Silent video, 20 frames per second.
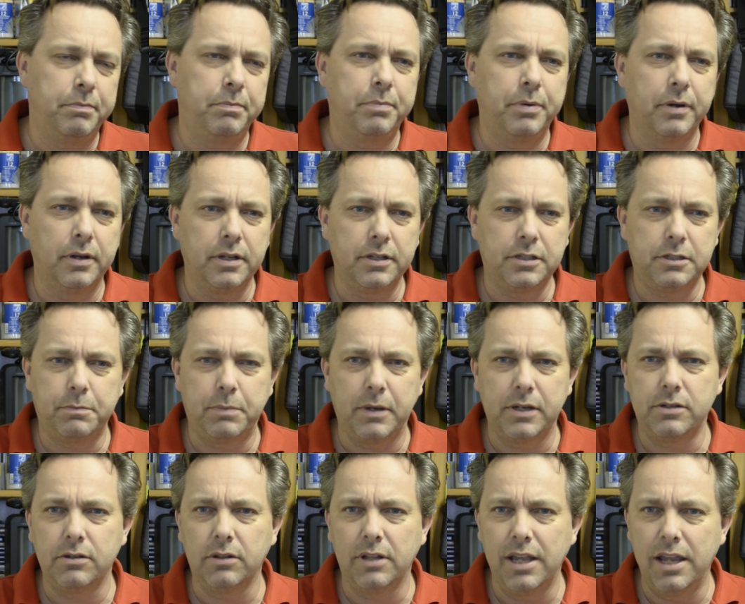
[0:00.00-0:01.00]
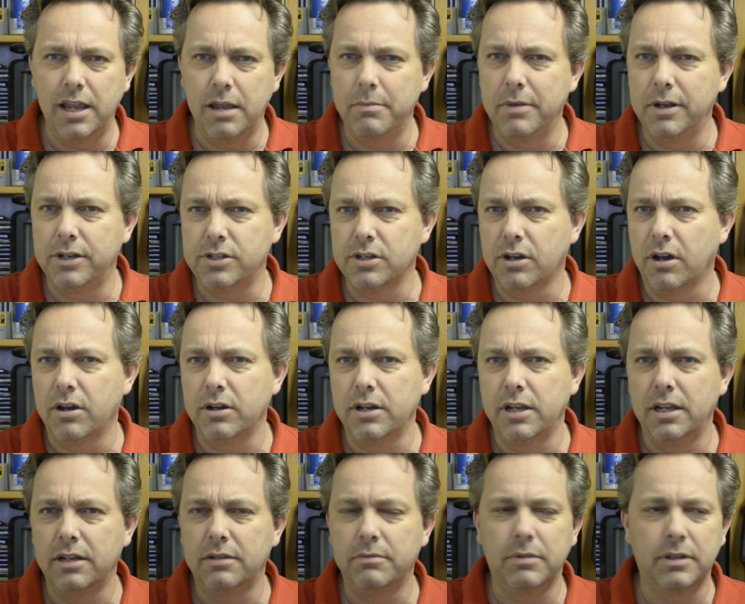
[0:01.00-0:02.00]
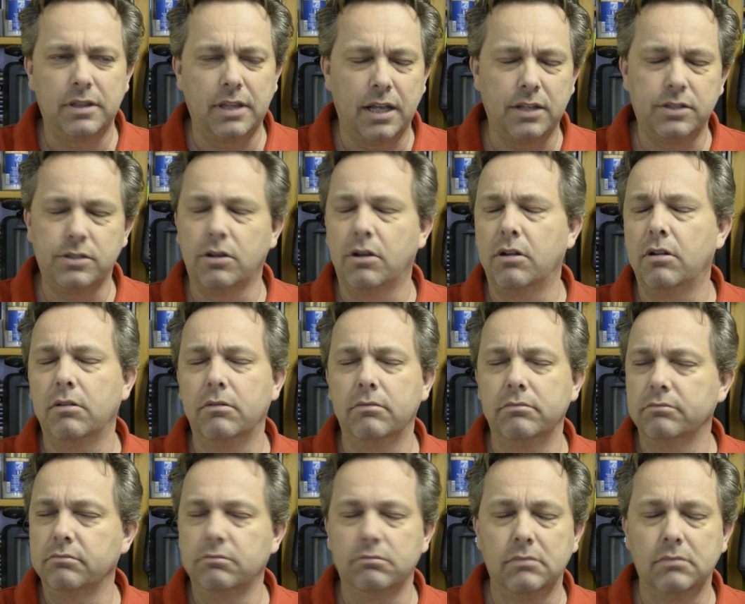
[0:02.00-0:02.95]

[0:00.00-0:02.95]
put a special image on it, but that's all